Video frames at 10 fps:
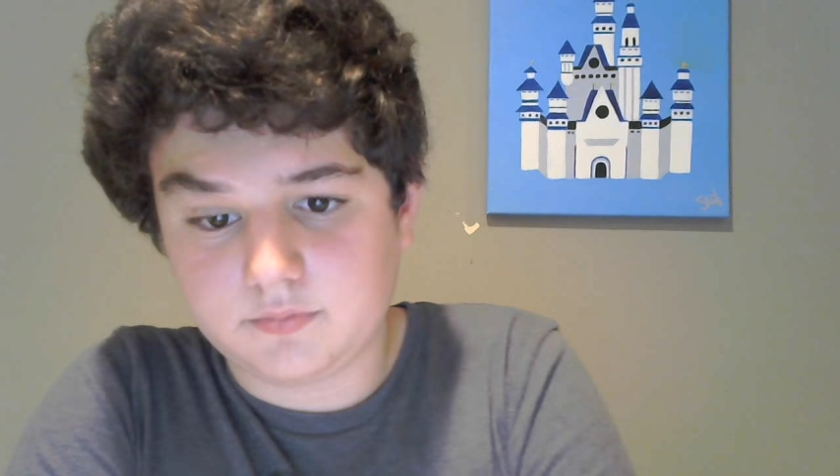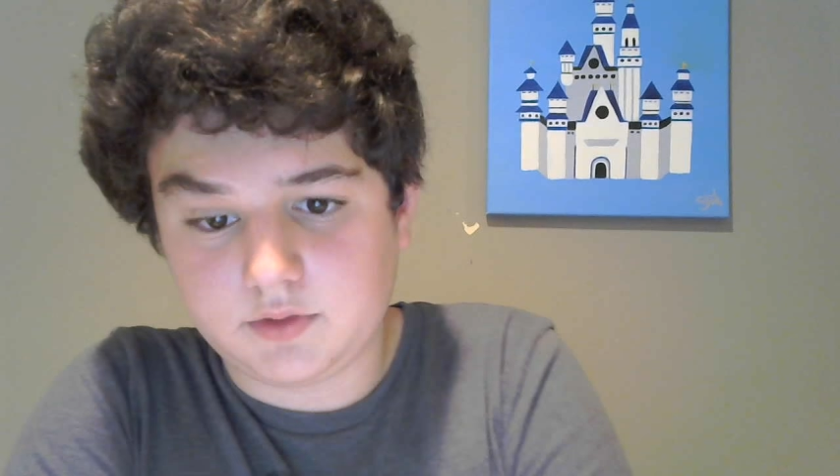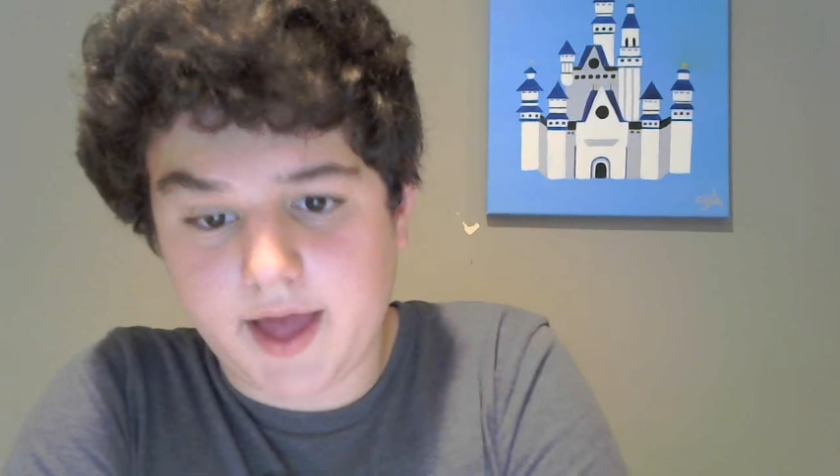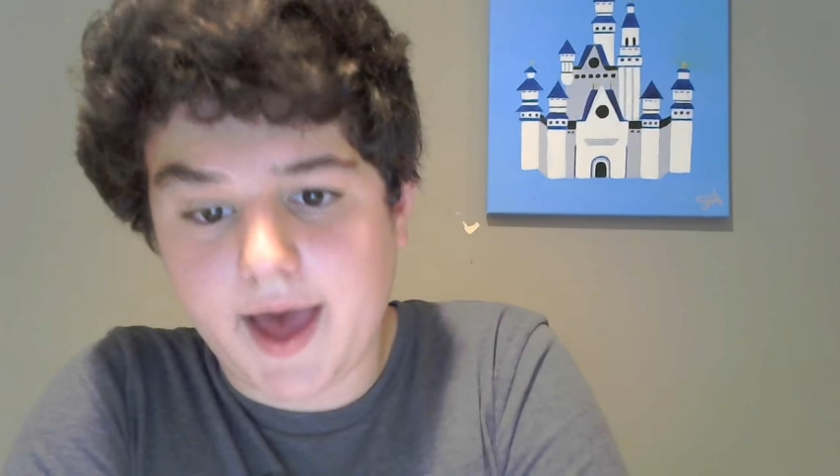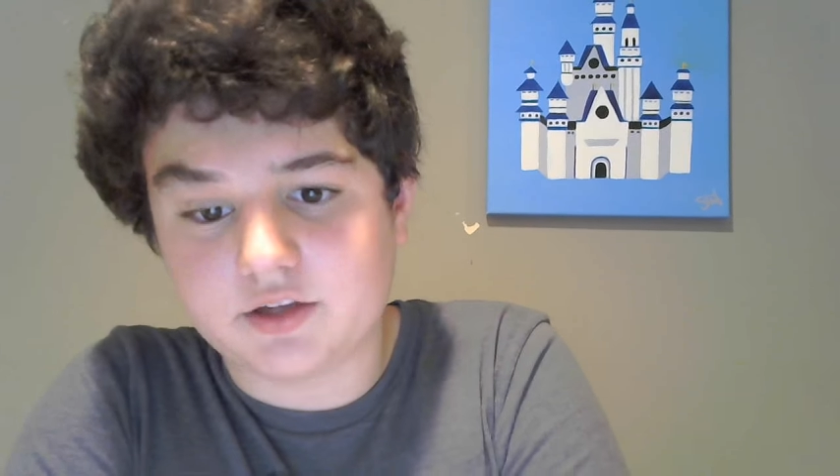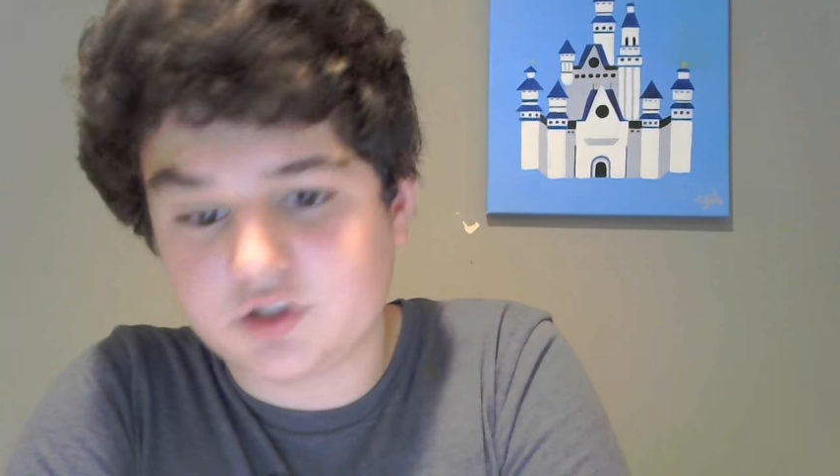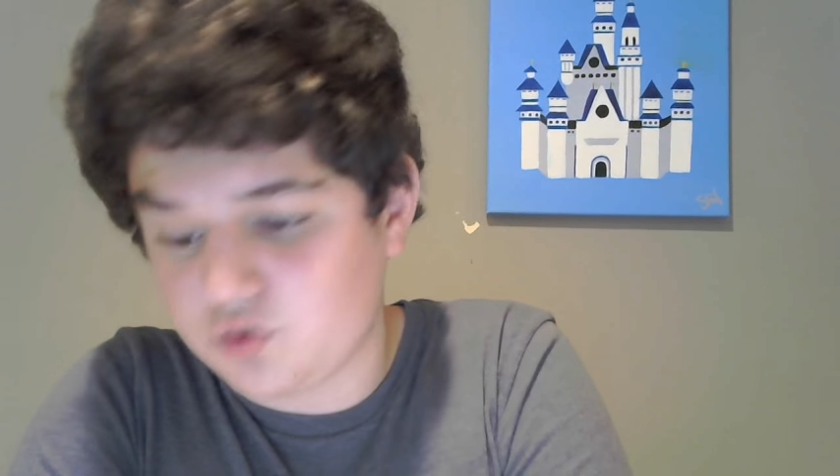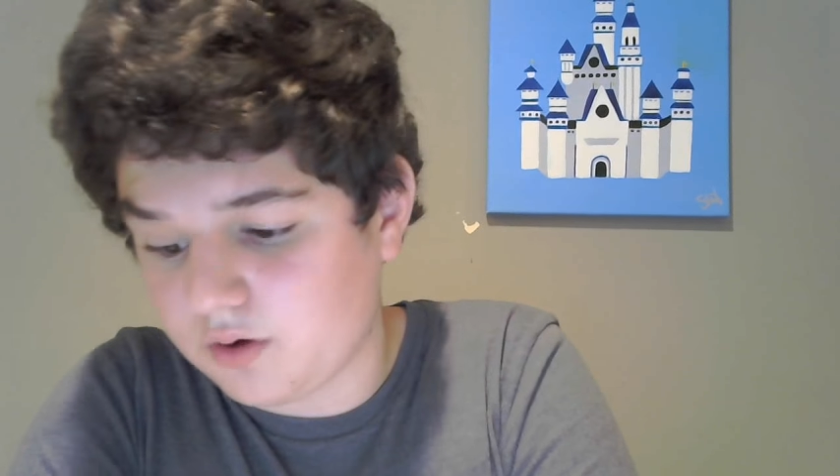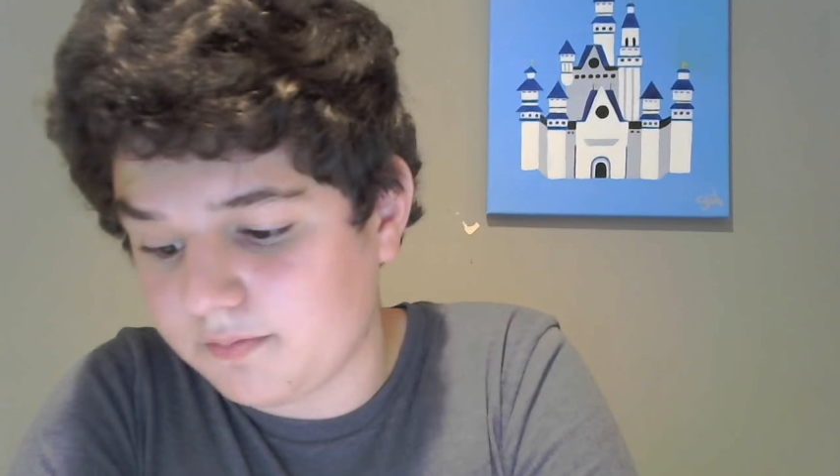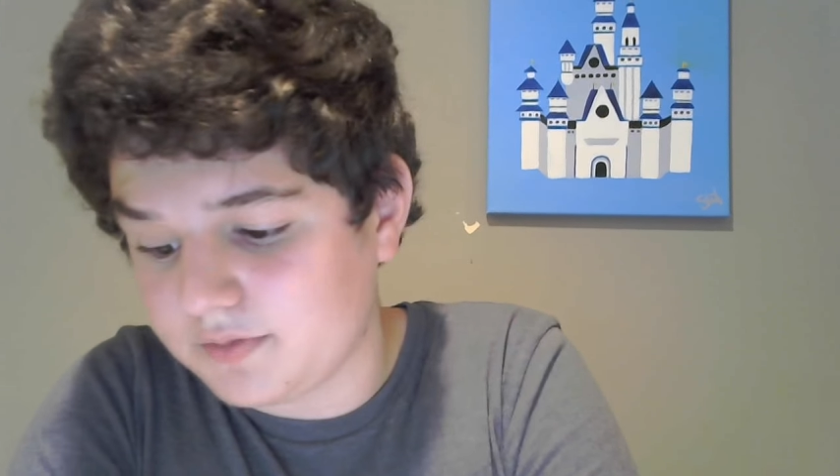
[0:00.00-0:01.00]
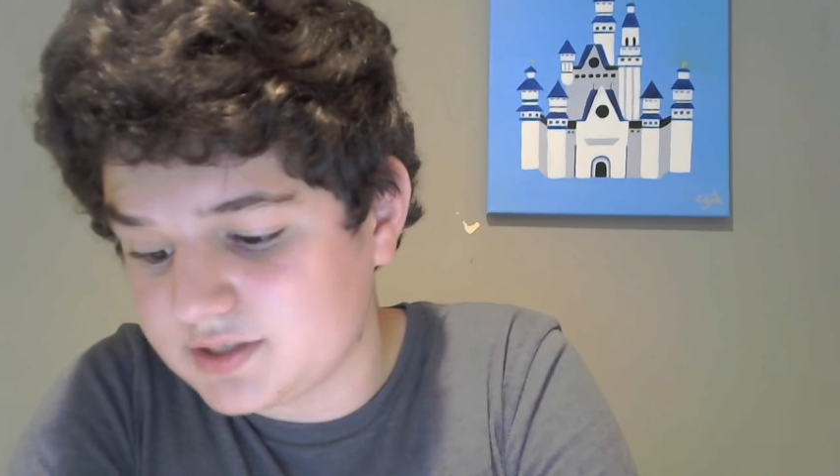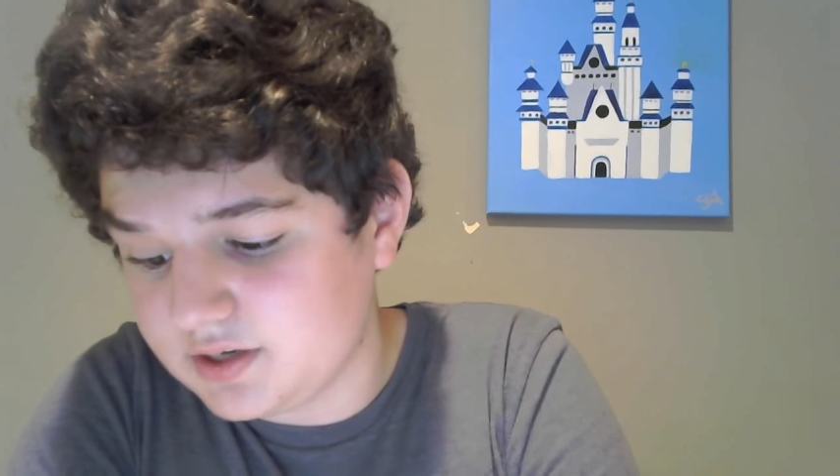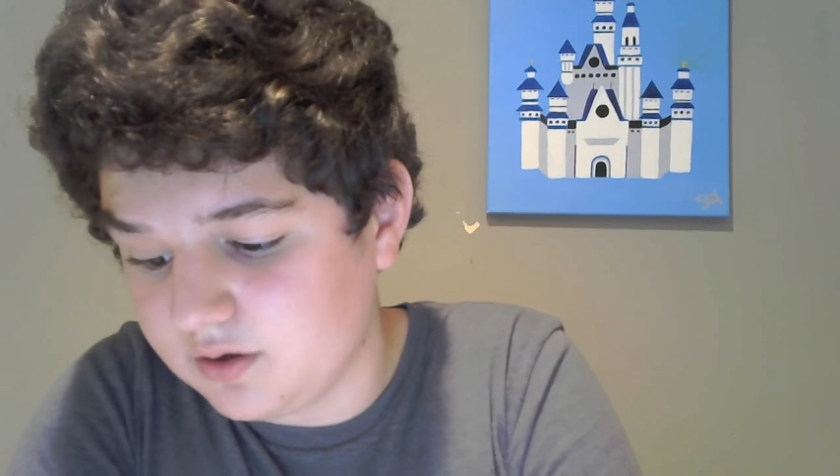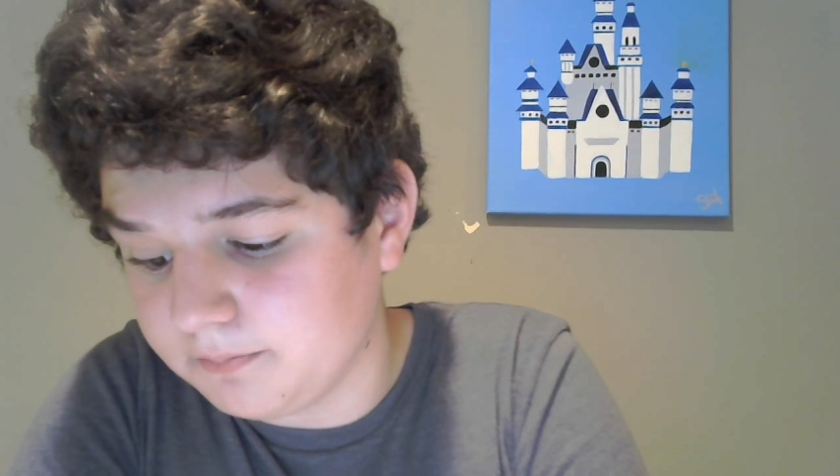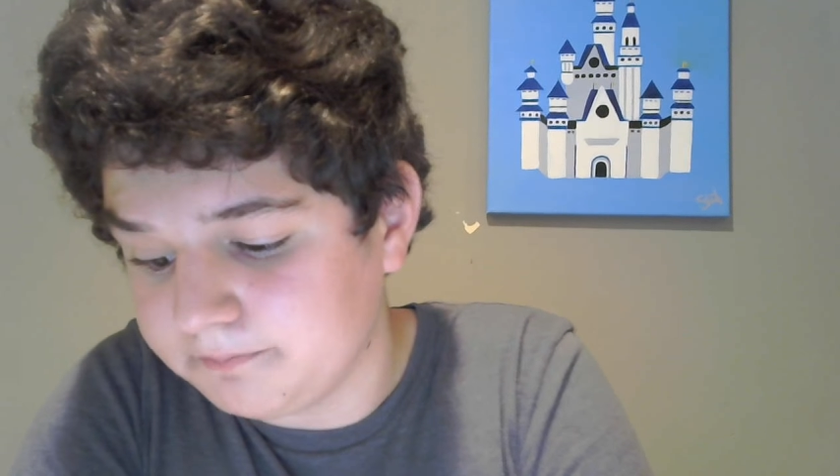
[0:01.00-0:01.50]
lag storm, but
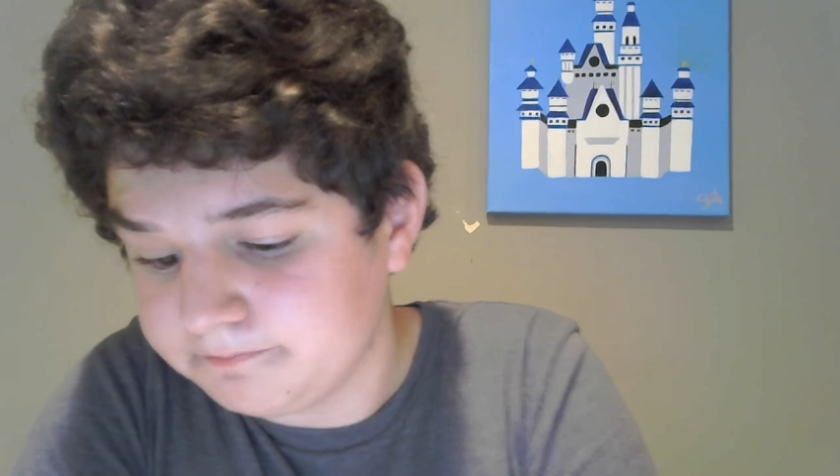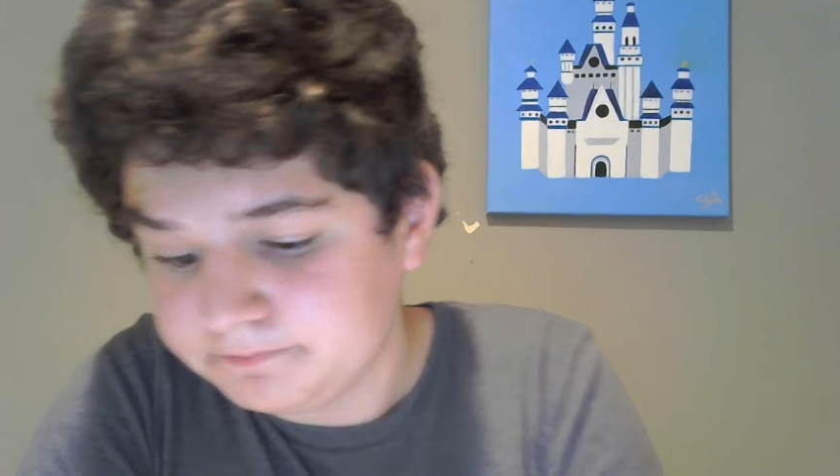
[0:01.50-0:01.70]
still.